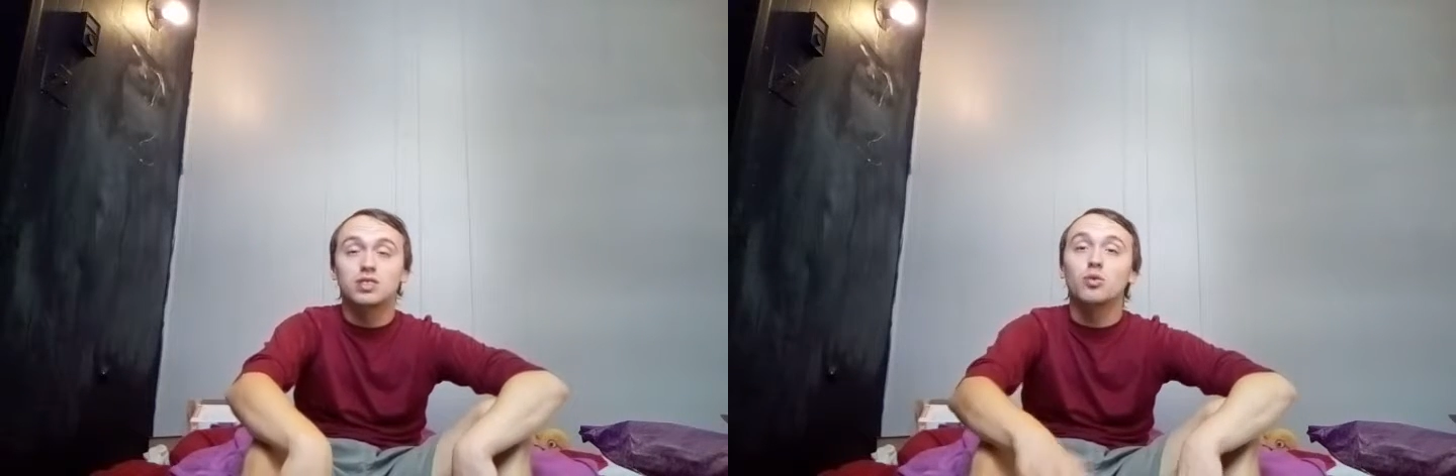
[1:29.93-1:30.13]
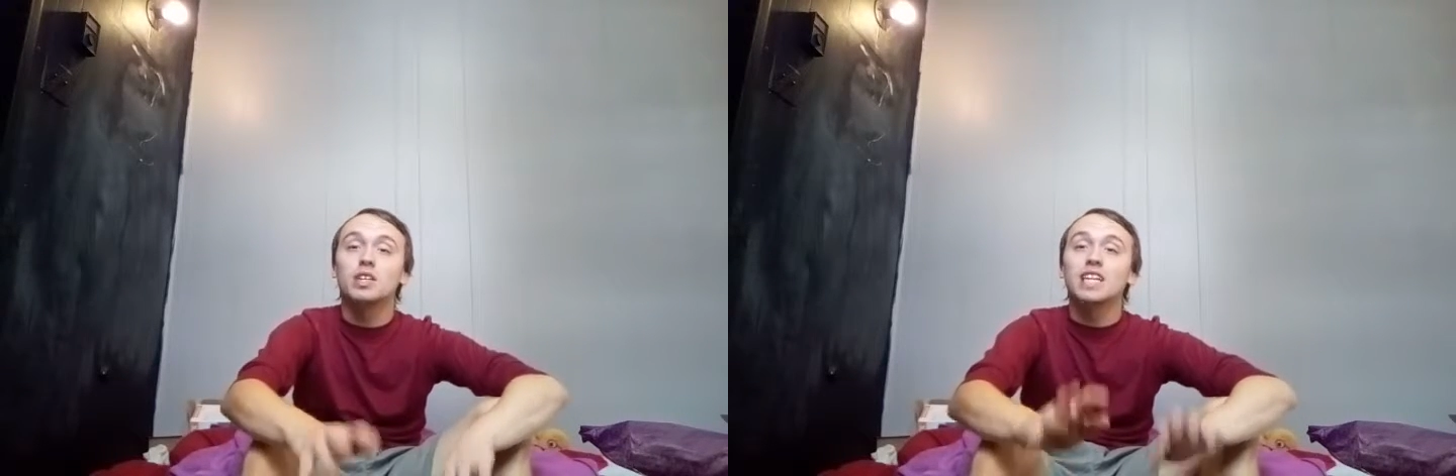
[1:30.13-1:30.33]

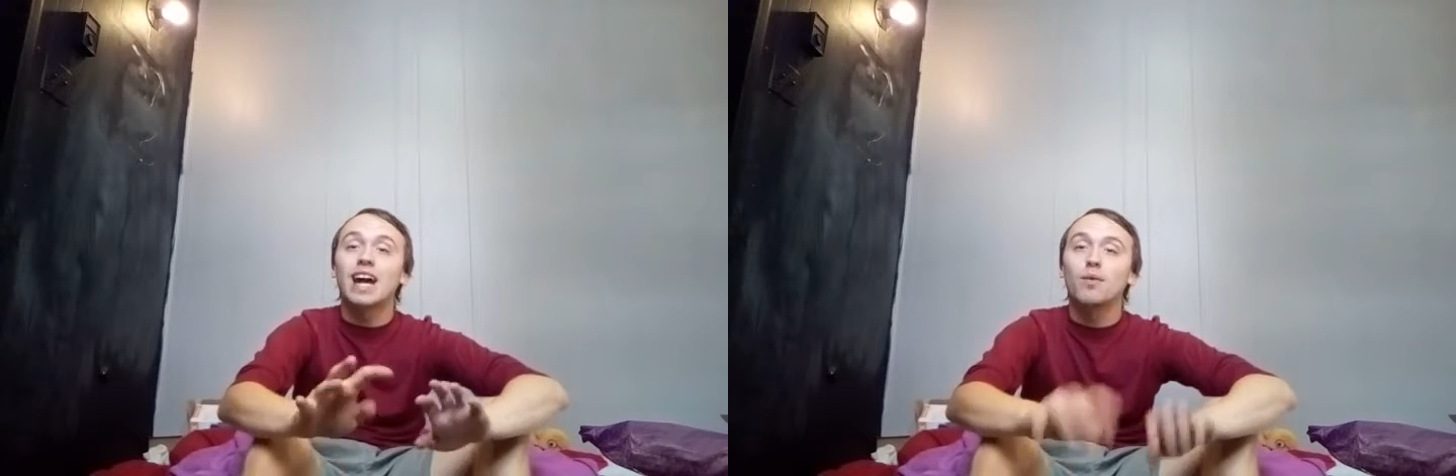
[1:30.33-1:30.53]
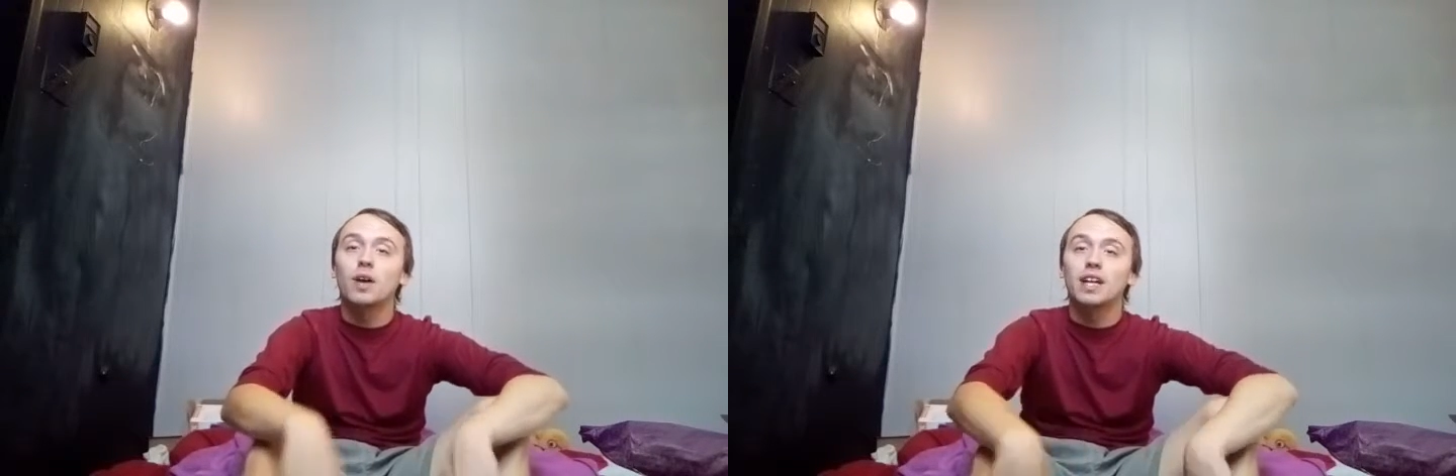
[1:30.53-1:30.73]
do it
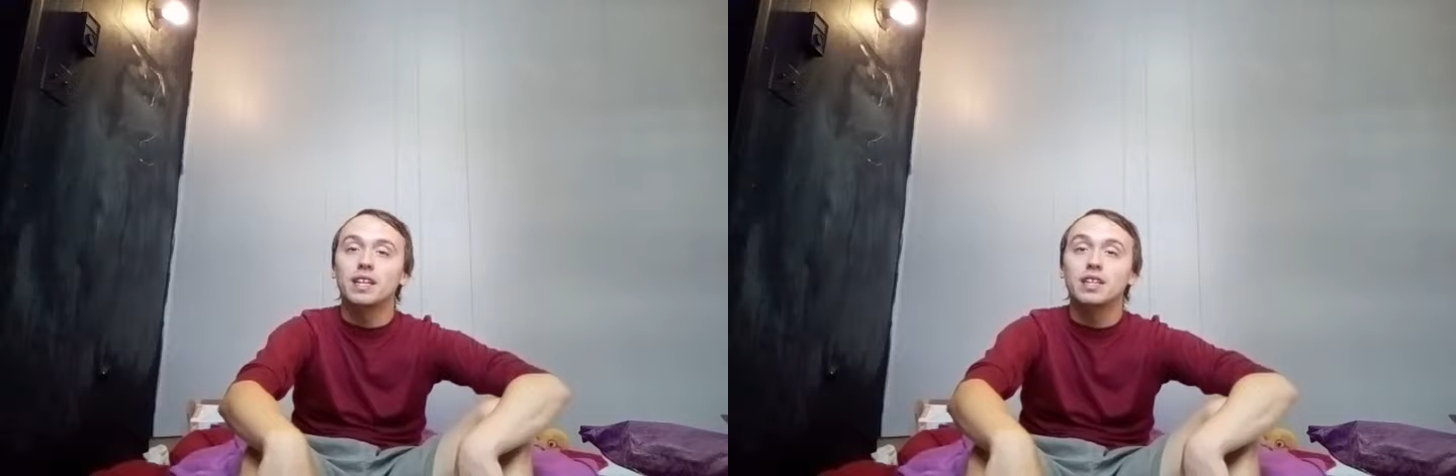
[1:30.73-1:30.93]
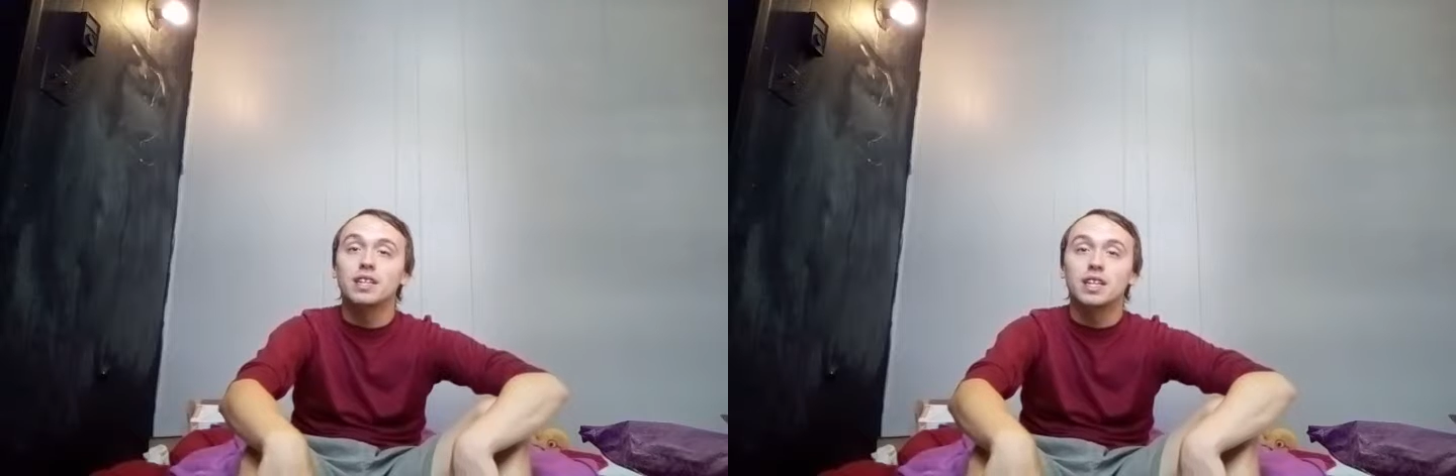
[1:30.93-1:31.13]
that
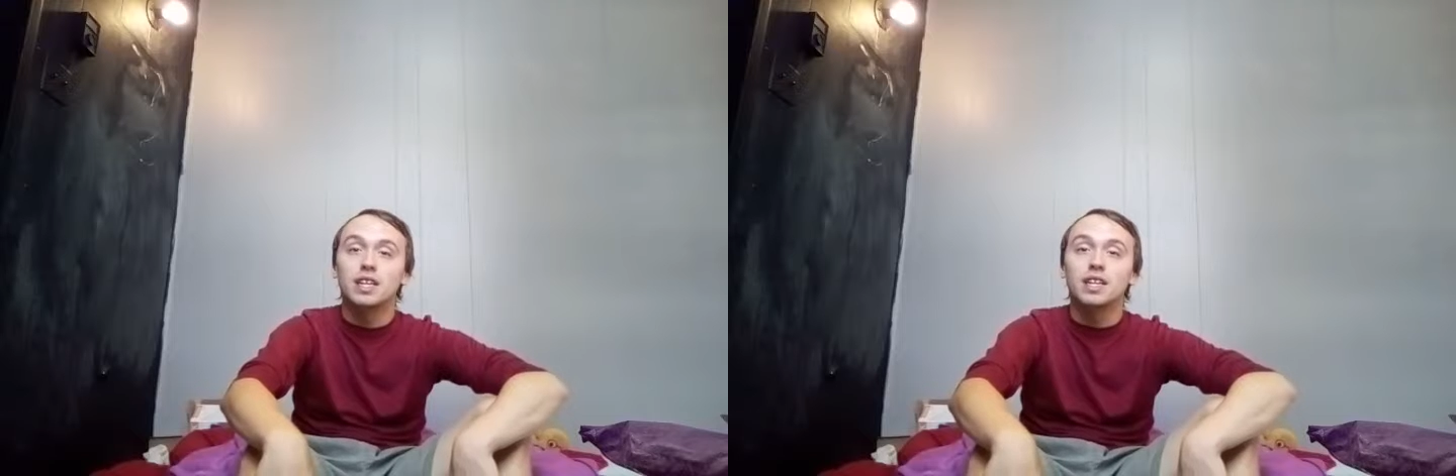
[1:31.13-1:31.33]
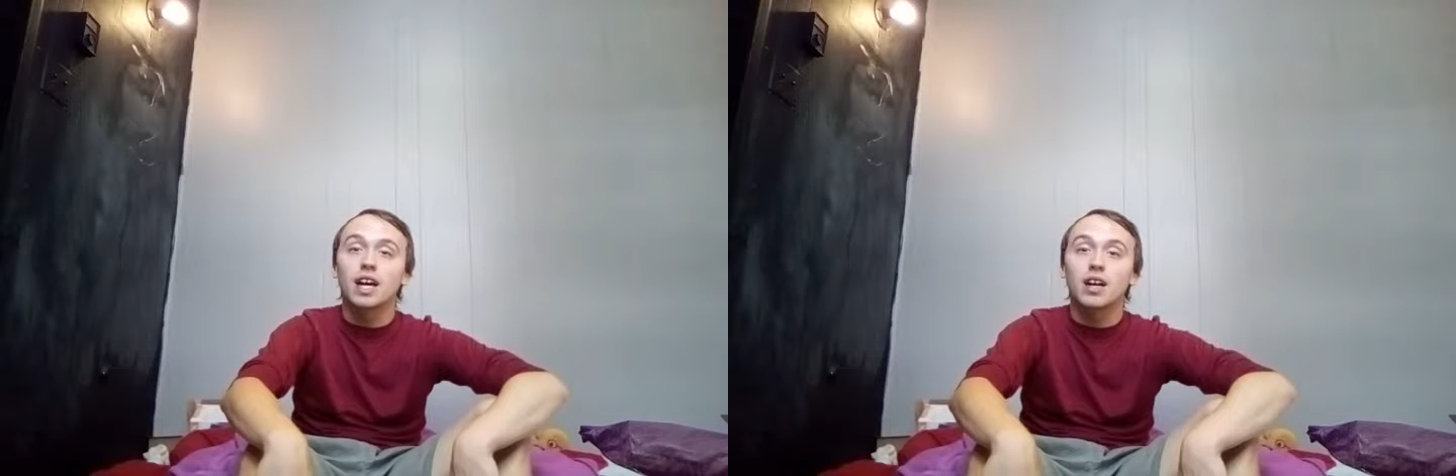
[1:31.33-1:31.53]
way.
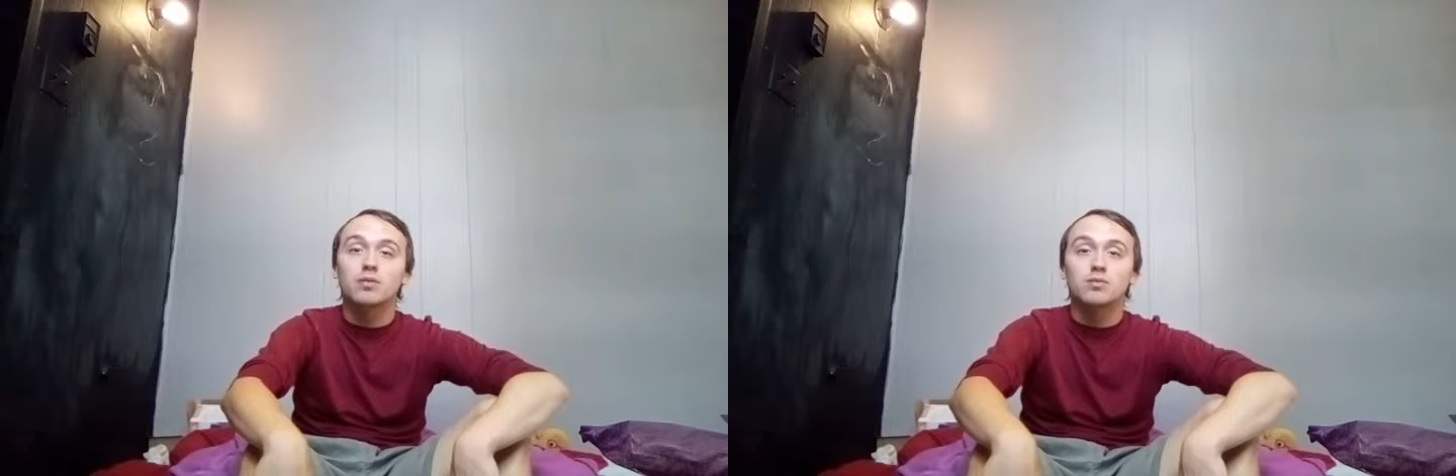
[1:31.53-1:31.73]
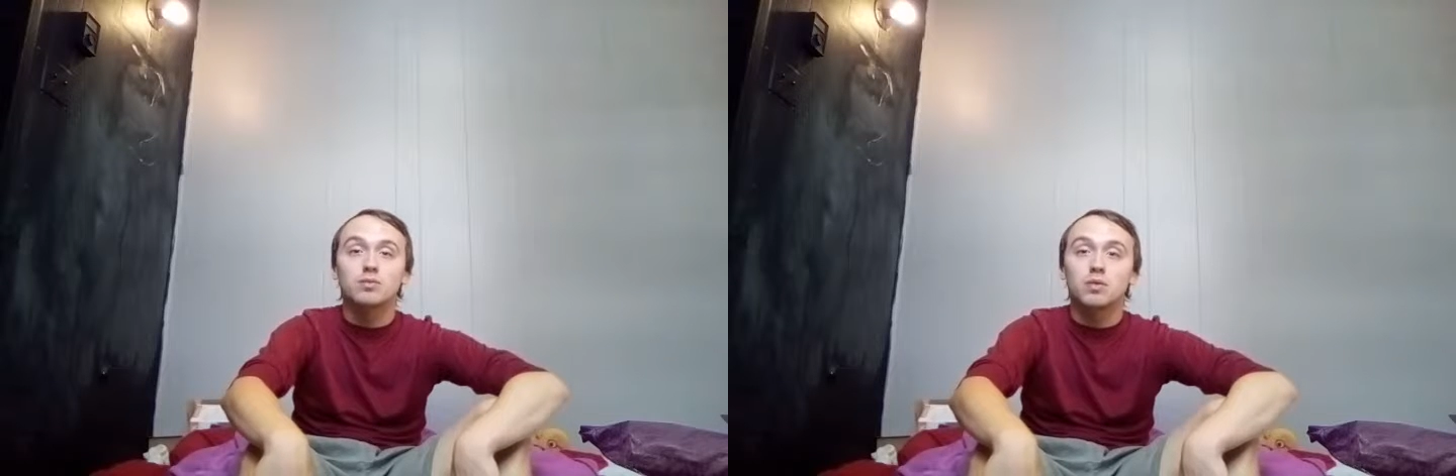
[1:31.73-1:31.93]
And
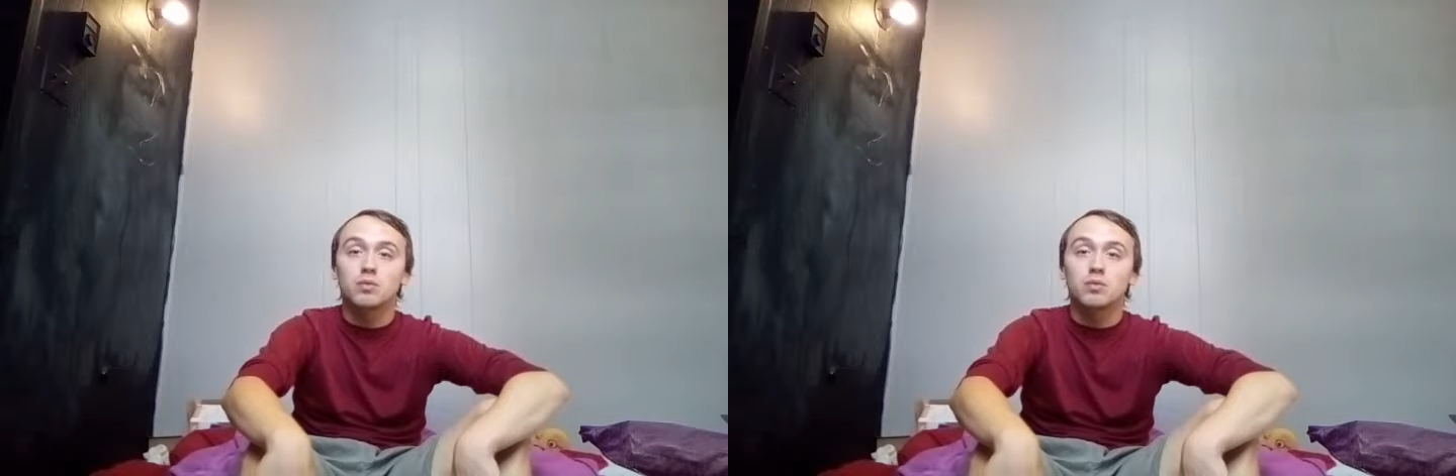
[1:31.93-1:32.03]
now,